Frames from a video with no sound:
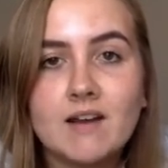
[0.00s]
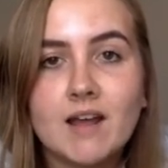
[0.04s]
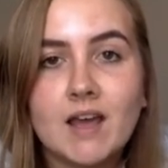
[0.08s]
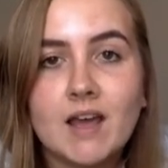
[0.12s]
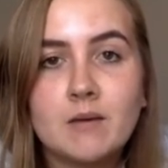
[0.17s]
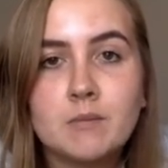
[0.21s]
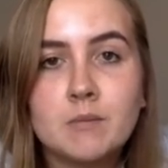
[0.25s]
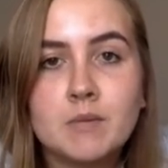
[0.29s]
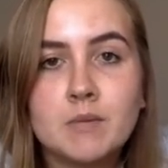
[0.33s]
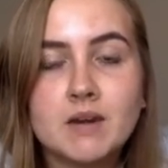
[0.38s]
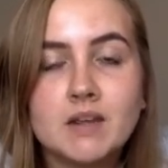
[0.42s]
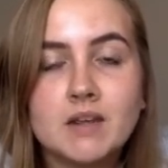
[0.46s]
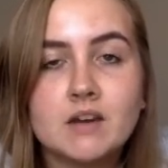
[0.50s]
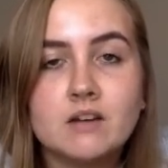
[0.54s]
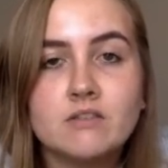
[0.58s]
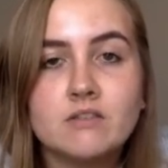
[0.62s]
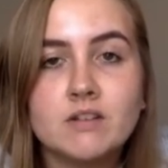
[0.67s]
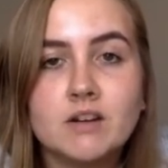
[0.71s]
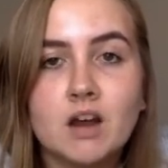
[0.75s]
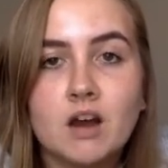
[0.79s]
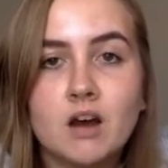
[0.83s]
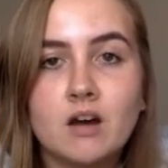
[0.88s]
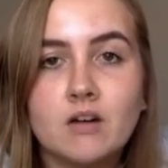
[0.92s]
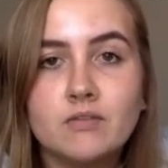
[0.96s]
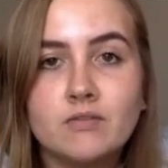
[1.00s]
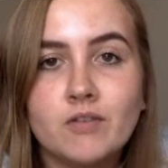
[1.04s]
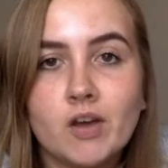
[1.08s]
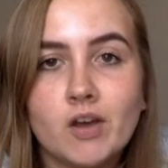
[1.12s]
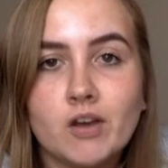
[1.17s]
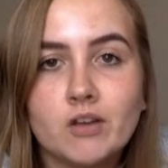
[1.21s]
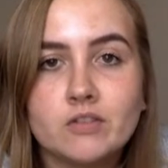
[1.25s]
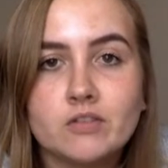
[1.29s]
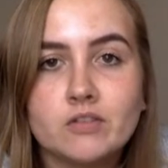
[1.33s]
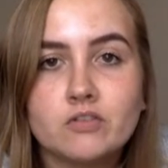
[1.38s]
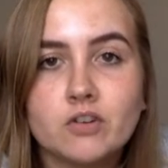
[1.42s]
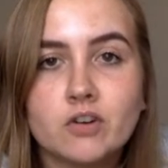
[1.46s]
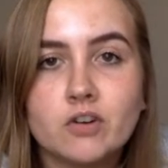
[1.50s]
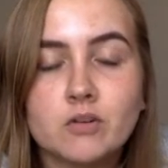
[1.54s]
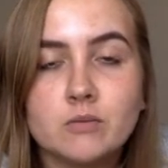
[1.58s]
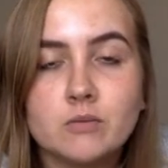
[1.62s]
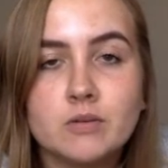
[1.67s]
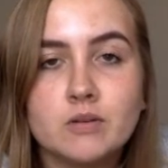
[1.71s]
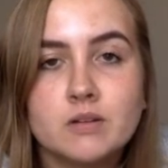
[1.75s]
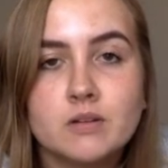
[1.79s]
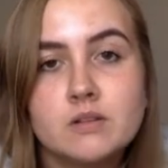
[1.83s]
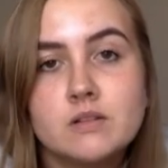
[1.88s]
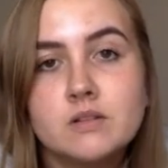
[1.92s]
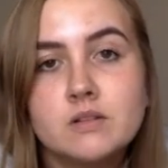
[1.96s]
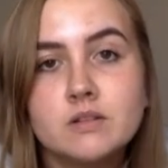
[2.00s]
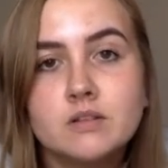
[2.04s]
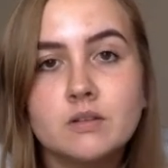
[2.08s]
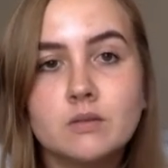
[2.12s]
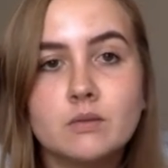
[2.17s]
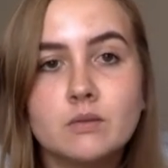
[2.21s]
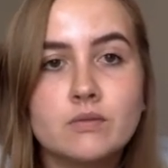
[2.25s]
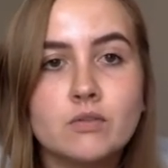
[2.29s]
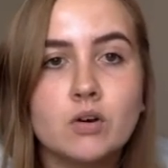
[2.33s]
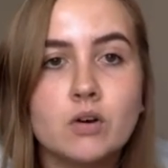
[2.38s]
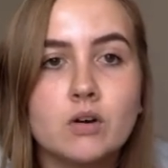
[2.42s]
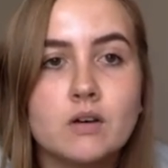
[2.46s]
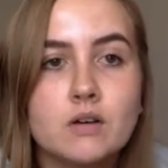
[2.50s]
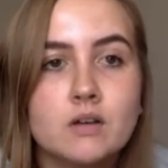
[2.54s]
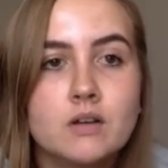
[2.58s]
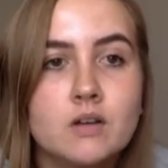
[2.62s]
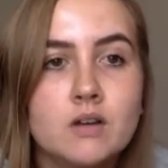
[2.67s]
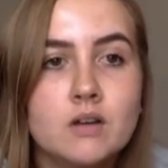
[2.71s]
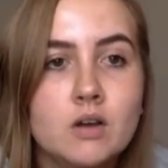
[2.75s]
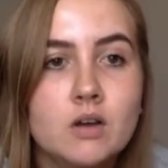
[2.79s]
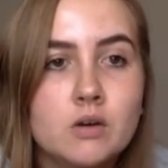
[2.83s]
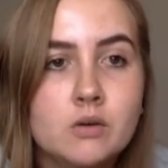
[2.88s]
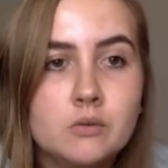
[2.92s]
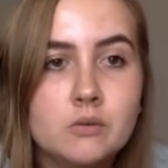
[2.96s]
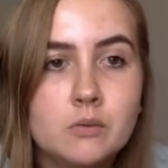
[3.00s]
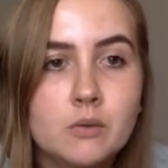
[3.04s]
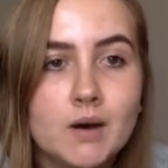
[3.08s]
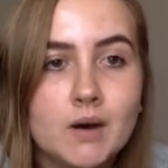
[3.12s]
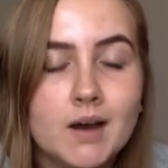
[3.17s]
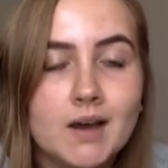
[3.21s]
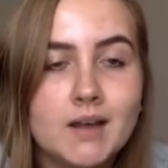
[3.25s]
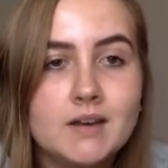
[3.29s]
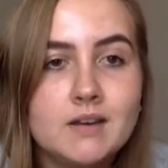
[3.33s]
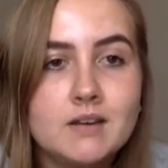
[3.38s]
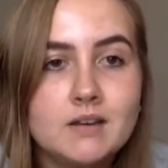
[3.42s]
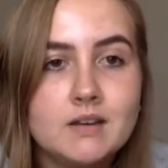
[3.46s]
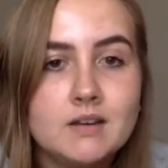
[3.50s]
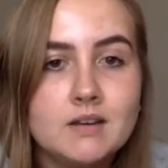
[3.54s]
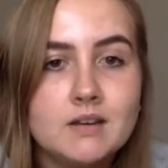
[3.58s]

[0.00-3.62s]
how many are in our first group. So we've got 1,